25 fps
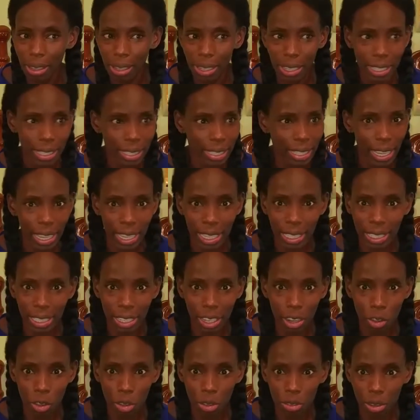It takes
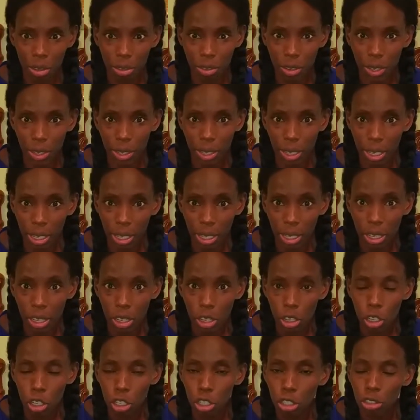care of everything.
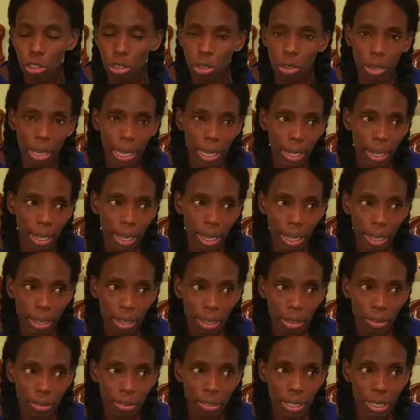So at the end
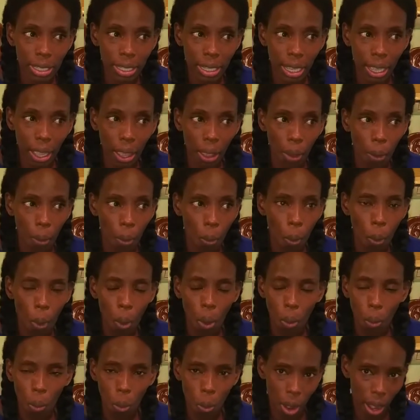of the day,
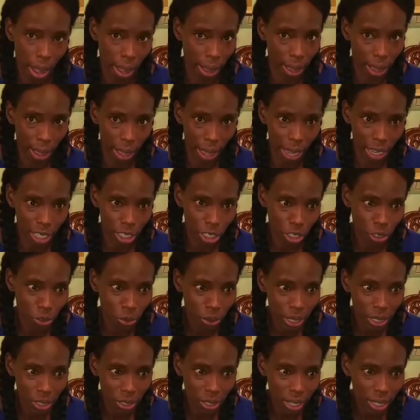why? I just
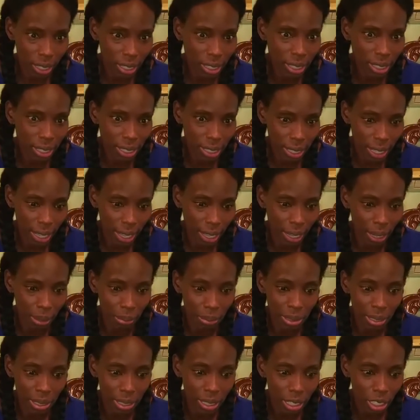want to understand. I'm
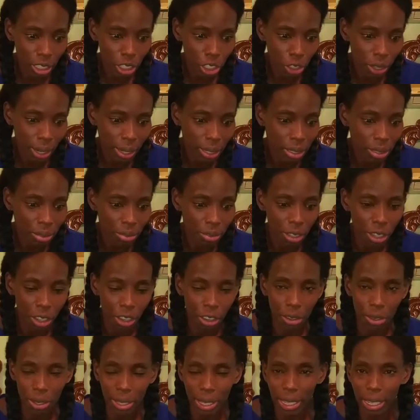still trying to figure
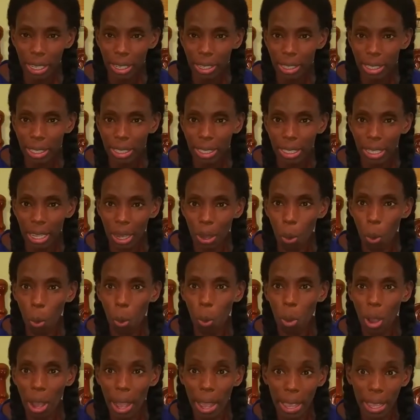out and understand,
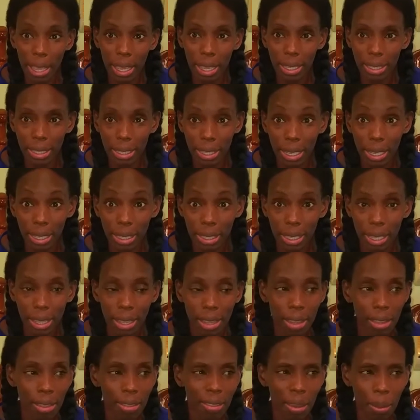why is it
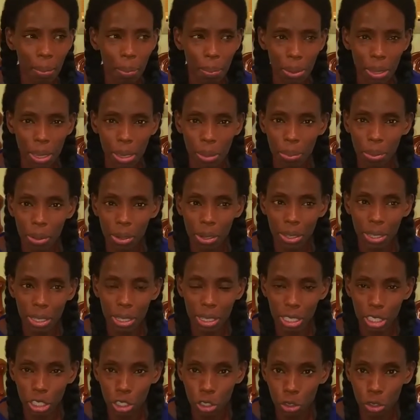that people are
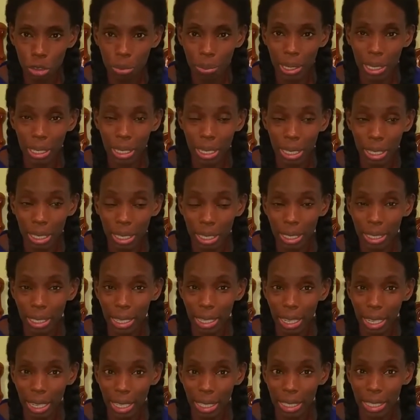discriminating
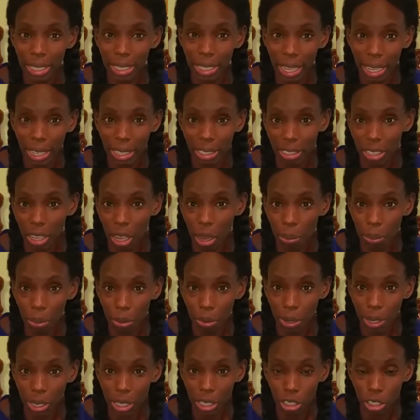against taxi
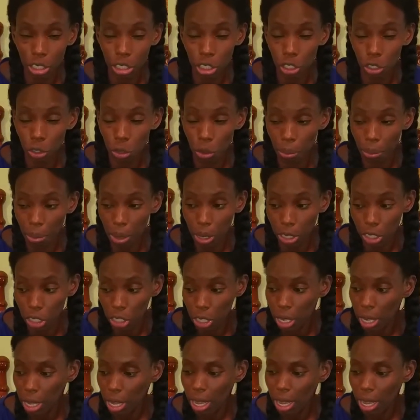operators so much?